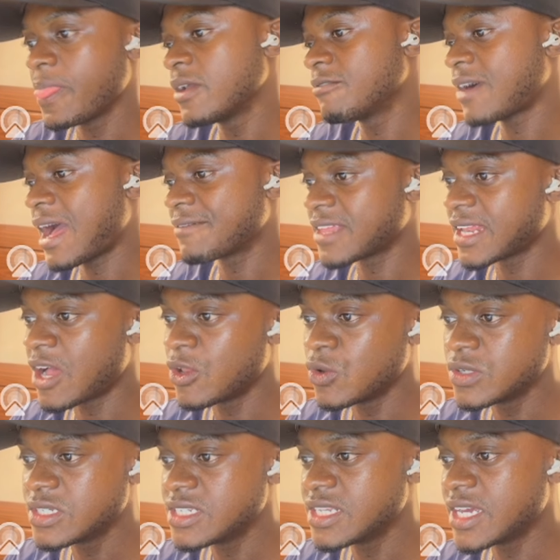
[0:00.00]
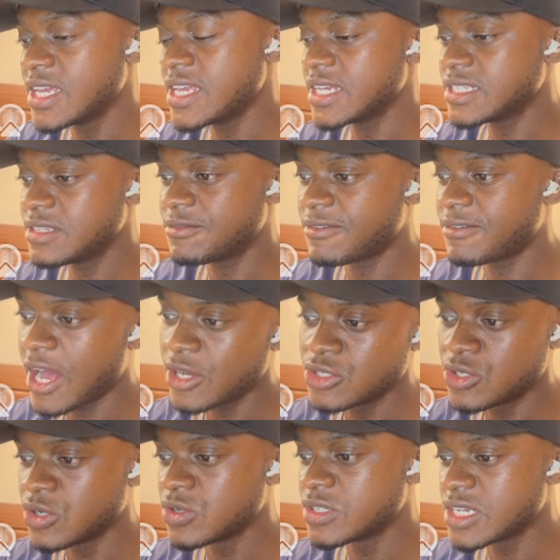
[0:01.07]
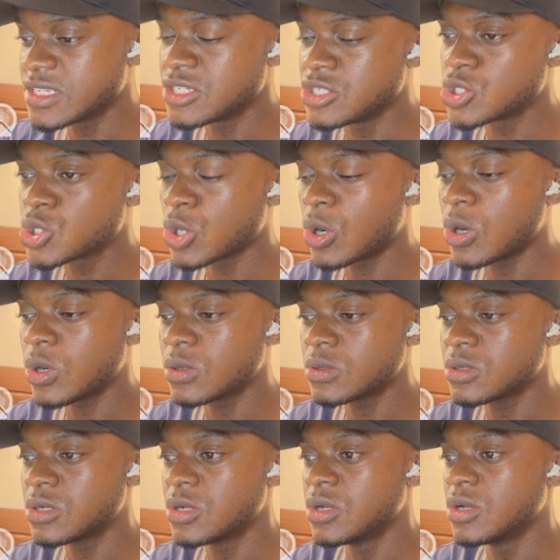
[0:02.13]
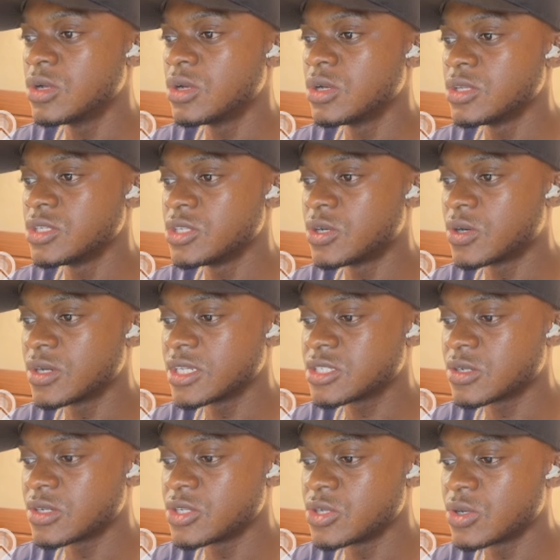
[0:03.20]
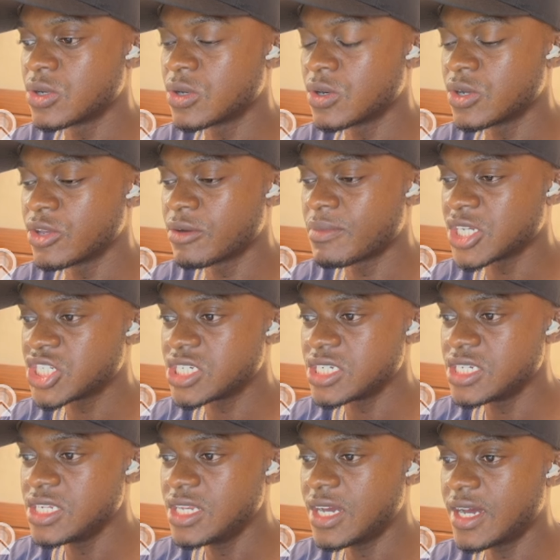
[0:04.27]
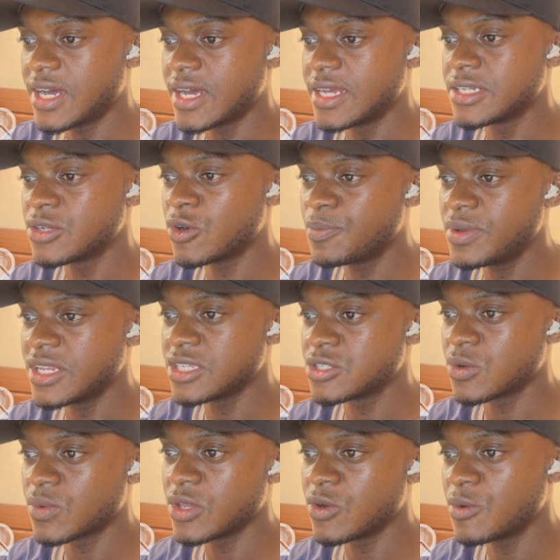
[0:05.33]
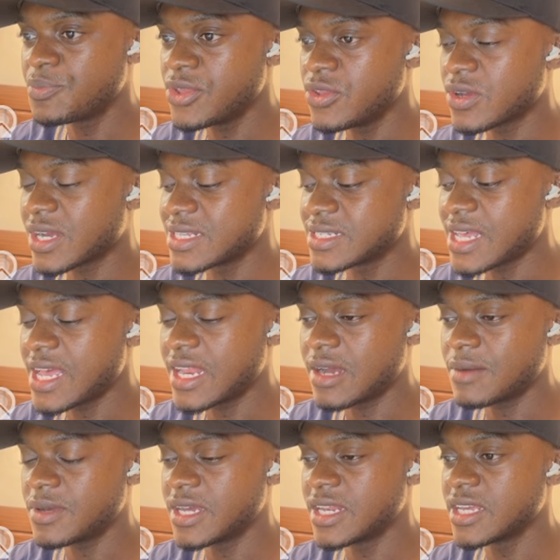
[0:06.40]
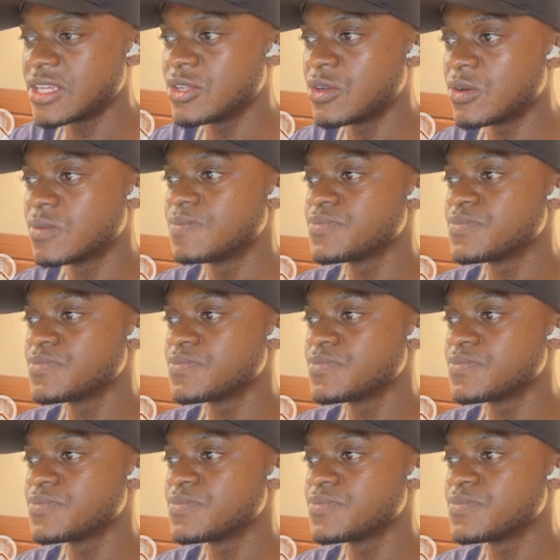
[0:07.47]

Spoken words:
after downloading the exe file, you just install it's on your machine and open it. So when you open, you can sign up, and then you